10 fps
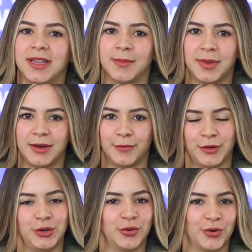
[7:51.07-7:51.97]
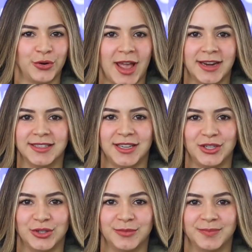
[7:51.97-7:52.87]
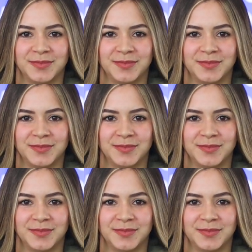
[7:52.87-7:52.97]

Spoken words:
can benefit your organization.